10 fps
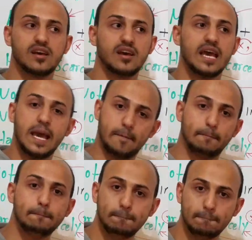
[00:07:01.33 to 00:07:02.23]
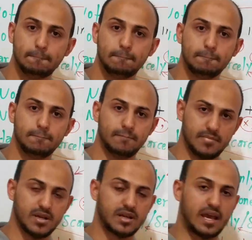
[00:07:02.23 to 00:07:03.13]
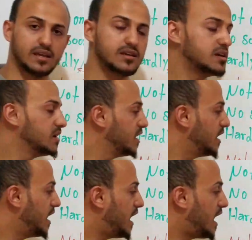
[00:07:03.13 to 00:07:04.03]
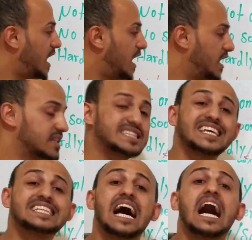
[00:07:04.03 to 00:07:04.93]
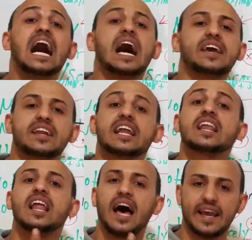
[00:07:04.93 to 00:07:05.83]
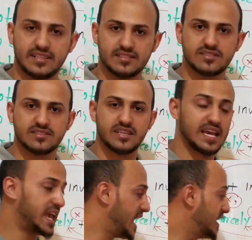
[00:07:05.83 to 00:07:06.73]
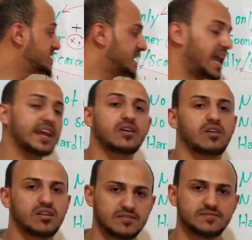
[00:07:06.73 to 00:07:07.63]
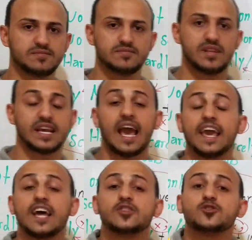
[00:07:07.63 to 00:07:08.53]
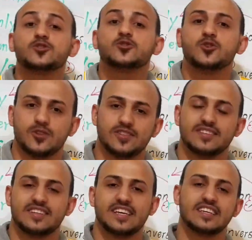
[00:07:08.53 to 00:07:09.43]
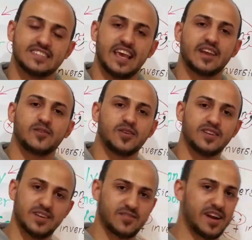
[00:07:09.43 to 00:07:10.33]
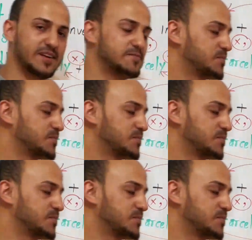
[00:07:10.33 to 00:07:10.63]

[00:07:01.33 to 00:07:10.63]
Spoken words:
him, okay, did I realize his anger. Like, I understood his anger, right?